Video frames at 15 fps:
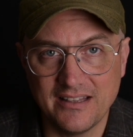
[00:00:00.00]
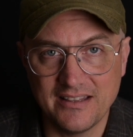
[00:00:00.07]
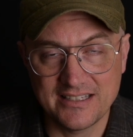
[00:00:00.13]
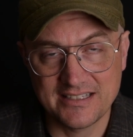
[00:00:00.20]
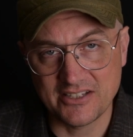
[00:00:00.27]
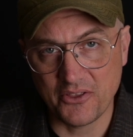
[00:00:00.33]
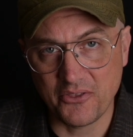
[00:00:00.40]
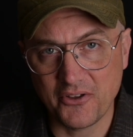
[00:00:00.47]

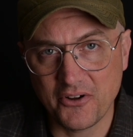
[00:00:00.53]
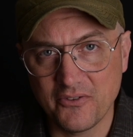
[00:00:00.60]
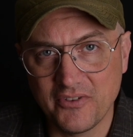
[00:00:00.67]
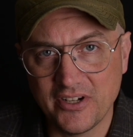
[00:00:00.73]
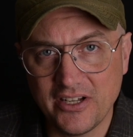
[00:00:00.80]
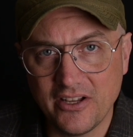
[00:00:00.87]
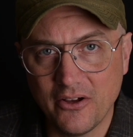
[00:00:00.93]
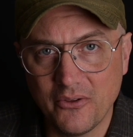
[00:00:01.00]
this is the third
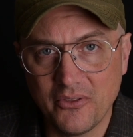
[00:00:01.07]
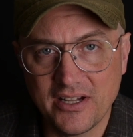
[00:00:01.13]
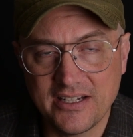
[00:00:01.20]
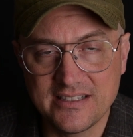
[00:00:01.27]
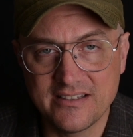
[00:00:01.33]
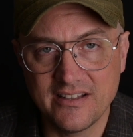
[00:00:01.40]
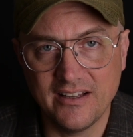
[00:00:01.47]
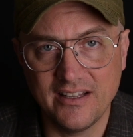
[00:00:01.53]
video that
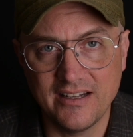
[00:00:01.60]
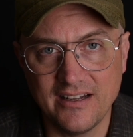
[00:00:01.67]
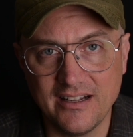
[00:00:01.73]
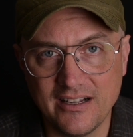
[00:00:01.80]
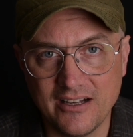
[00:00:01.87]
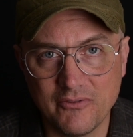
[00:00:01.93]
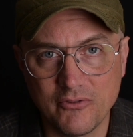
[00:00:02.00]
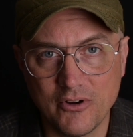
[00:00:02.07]
he's
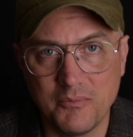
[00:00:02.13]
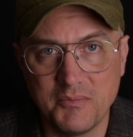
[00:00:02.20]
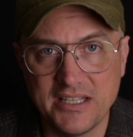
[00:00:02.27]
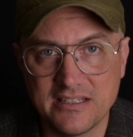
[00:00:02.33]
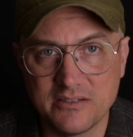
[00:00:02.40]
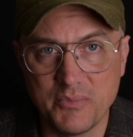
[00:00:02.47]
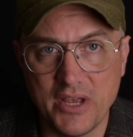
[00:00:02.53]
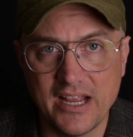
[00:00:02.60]
done from
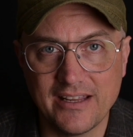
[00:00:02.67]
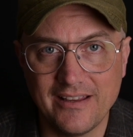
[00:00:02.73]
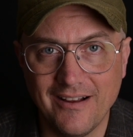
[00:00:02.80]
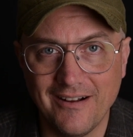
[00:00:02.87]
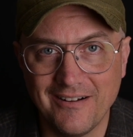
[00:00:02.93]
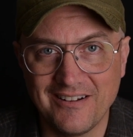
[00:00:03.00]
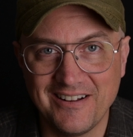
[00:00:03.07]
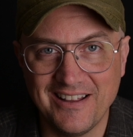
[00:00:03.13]
his
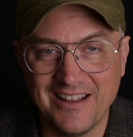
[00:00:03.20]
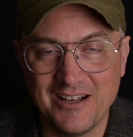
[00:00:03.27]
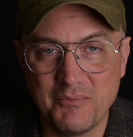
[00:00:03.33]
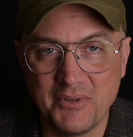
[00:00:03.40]
backyard,